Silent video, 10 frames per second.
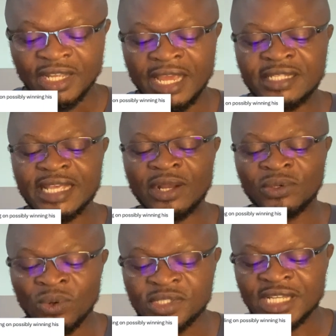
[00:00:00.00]
It's a
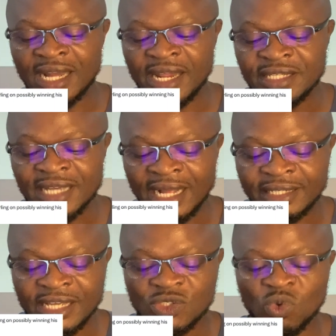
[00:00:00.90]
good challenge
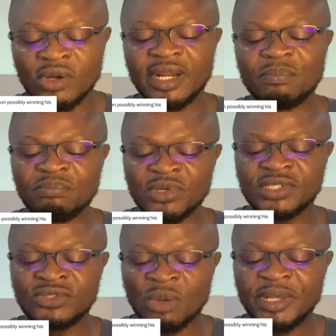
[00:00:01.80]
against one of the
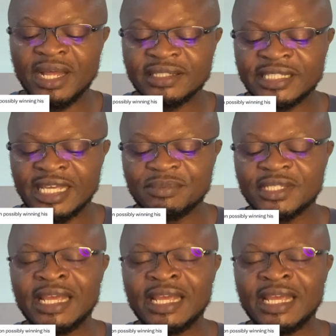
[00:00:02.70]
most dominant teams